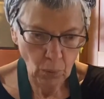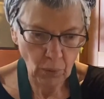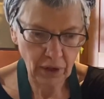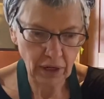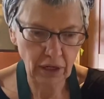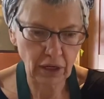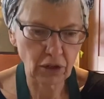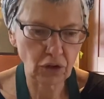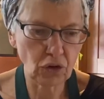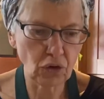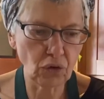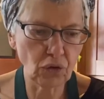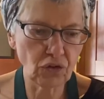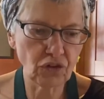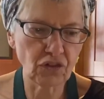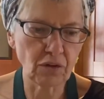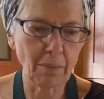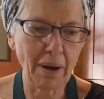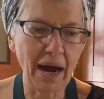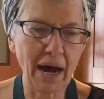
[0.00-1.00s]
We're going to
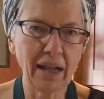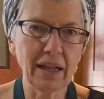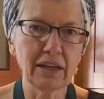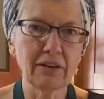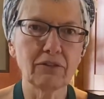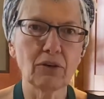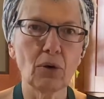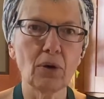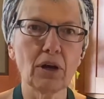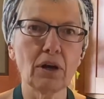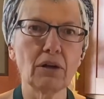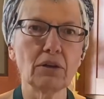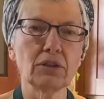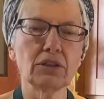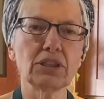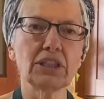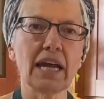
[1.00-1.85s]
use some olive oil